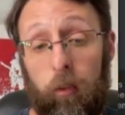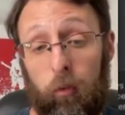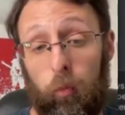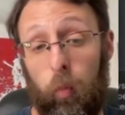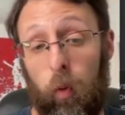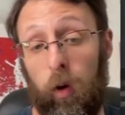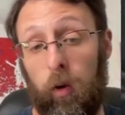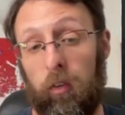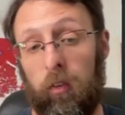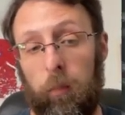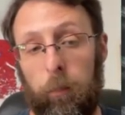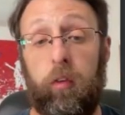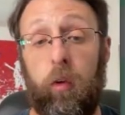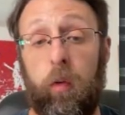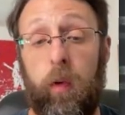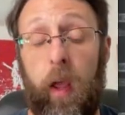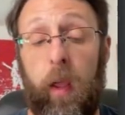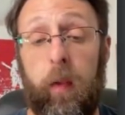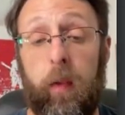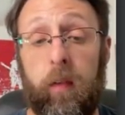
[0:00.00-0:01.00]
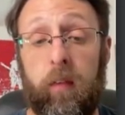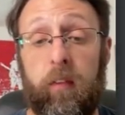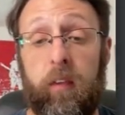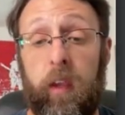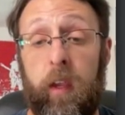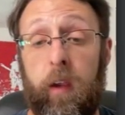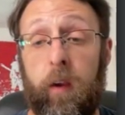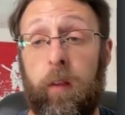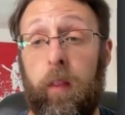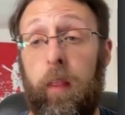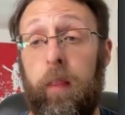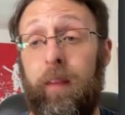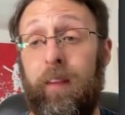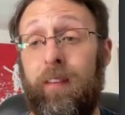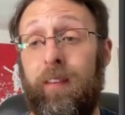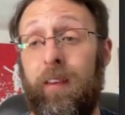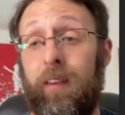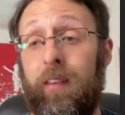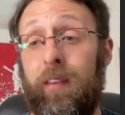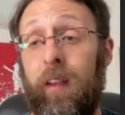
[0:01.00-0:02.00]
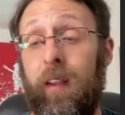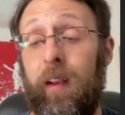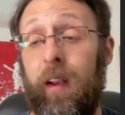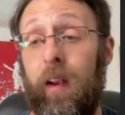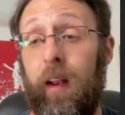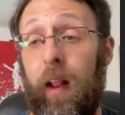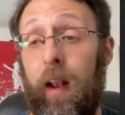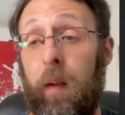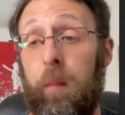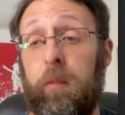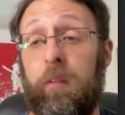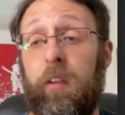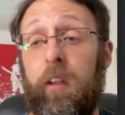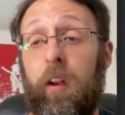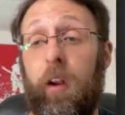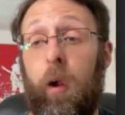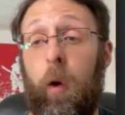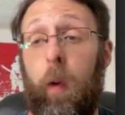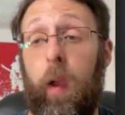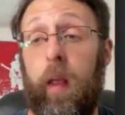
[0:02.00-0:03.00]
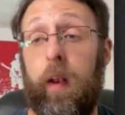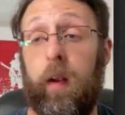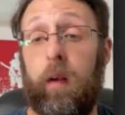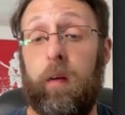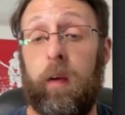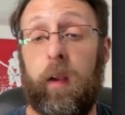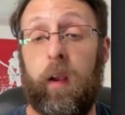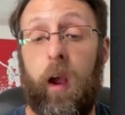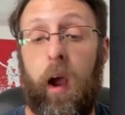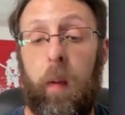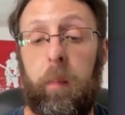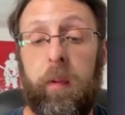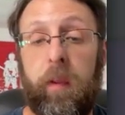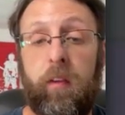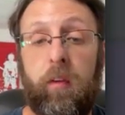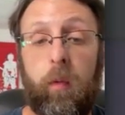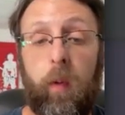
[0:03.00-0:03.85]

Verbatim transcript: this works. So now you can see here that this succeeded, and I'm just going to go ahead and click copy